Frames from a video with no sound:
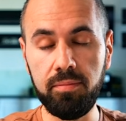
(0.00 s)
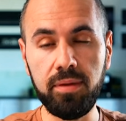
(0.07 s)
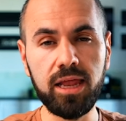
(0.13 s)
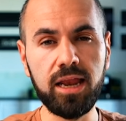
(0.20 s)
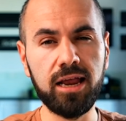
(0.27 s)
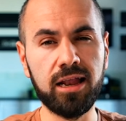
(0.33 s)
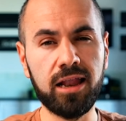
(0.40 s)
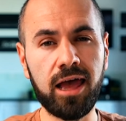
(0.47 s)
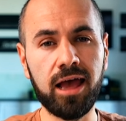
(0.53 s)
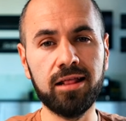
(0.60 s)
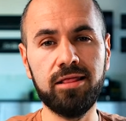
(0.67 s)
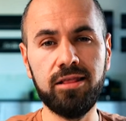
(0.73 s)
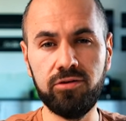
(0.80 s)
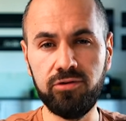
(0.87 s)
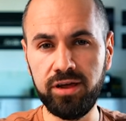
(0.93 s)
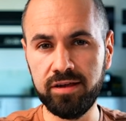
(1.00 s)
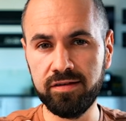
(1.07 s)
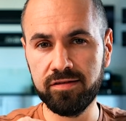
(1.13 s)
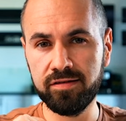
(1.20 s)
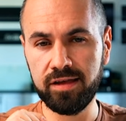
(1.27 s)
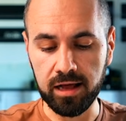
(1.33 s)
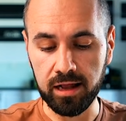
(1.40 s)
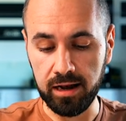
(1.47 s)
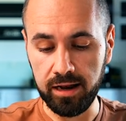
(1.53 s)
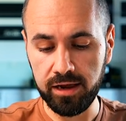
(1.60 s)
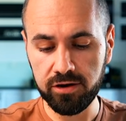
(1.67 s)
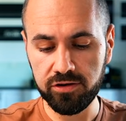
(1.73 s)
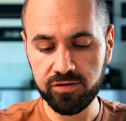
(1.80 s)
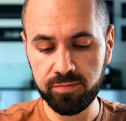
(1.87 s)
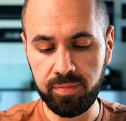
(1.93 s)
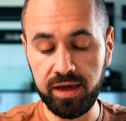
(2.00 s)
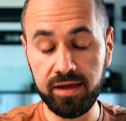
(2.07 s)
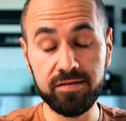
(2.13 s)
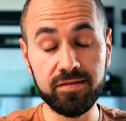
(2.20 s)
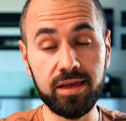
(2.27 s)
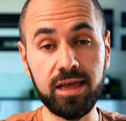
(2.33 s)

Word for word: meaning that there is clear space